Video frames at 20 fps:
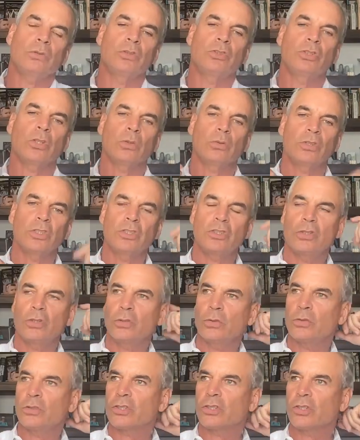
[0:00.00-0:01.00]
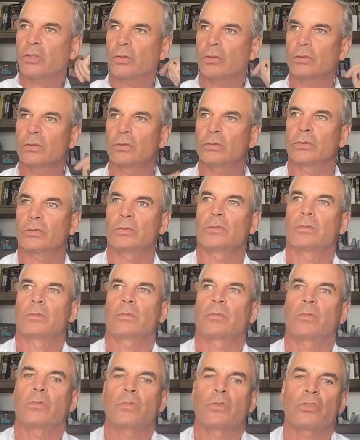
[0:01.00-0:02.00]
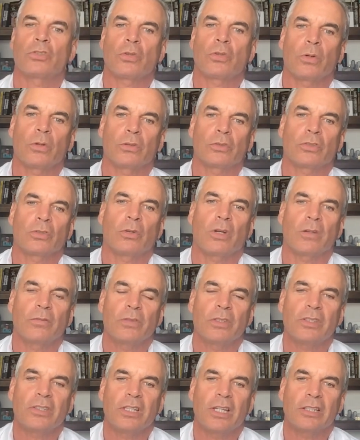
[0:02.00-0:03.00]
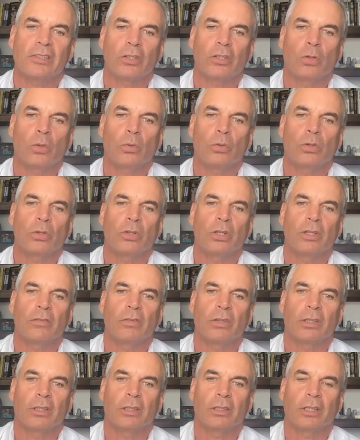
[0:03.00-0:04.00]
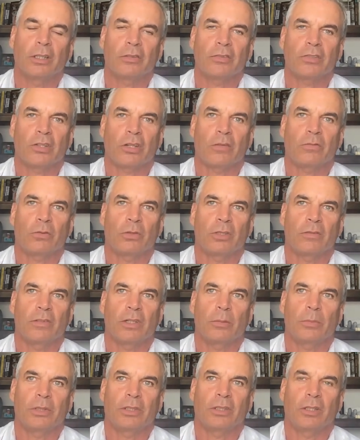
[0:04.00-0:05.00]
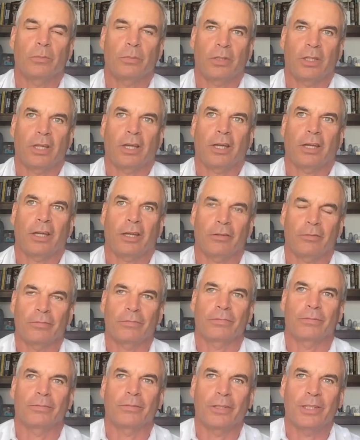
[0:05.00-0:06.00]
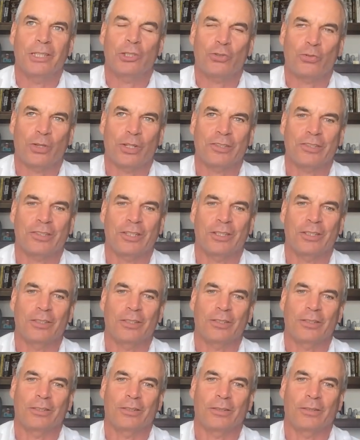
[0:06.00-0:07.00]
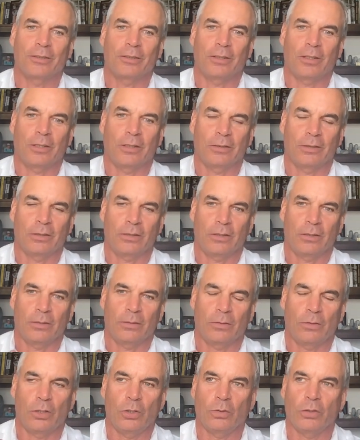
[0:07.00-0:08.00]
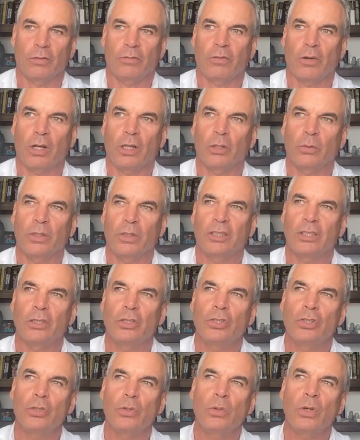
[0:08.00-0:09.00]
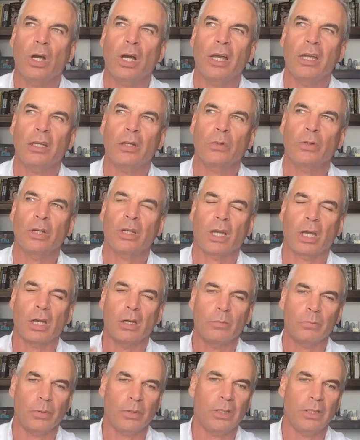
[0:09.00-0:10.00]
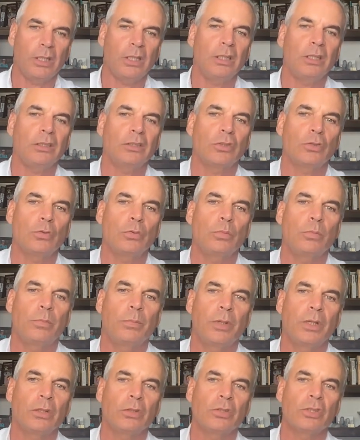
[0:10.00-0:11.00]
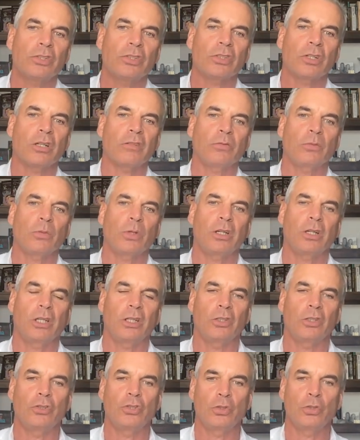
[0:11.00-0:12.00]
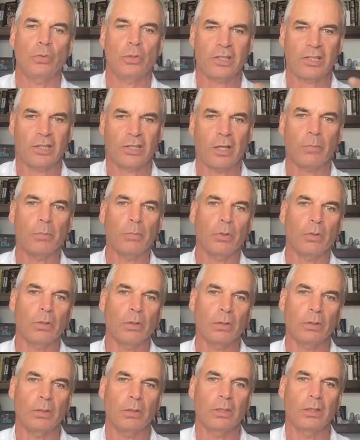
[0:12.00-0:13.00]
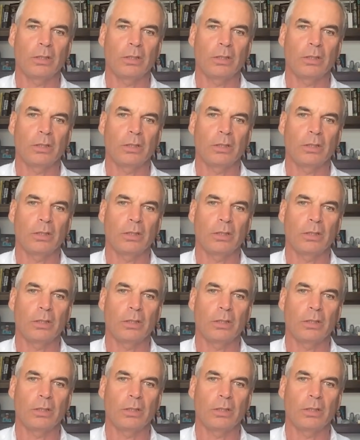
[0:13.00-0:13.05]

Joe? Did you? So, so, so obviously, as an owner of a, a software development company, I have interest in you know the following did you hire a company to build your software or did you assemble